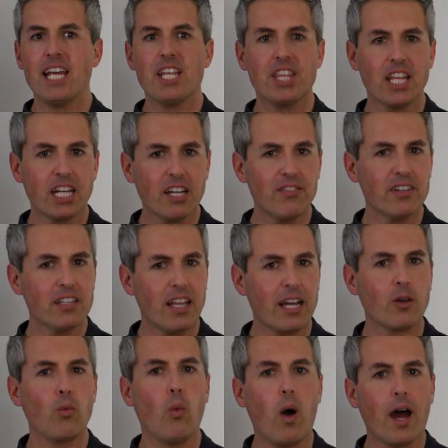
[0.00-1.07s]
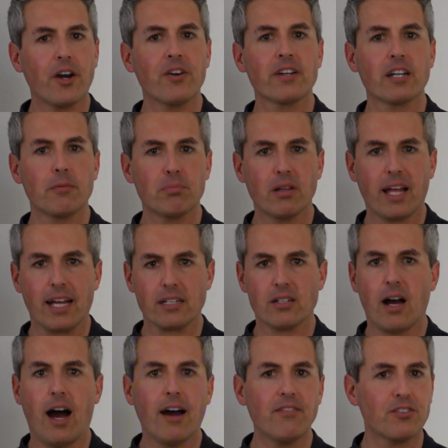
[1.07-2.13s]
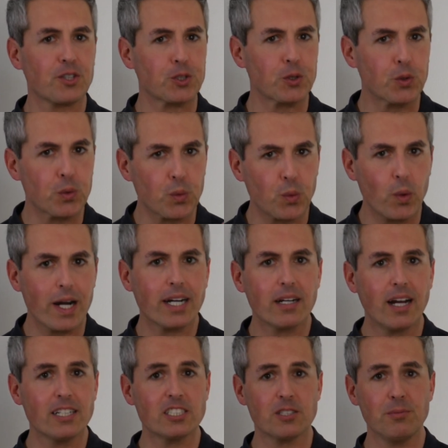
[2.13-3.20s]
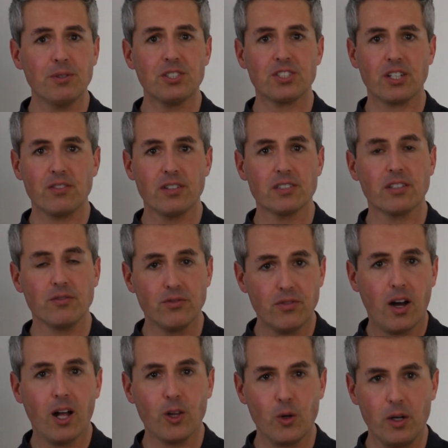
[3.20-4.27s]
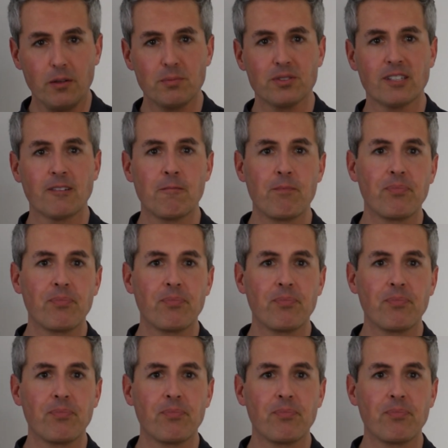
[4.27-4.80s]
Think of it like watering a plant. Offer great customer service and follow-ups.